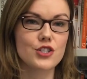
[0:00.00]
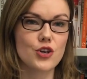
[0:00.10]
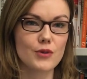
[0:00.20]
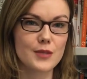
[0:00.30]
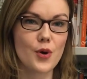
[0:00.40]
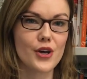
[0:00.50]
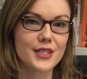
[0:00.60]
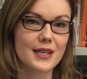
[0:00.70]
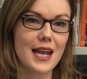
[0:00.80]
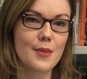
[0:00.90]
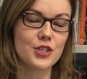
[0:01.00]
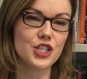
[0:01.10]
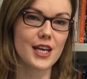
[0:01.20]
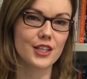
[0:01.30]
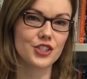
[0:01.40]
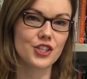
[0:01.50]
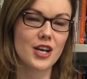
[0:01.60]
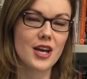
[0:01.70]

to respond to climate change.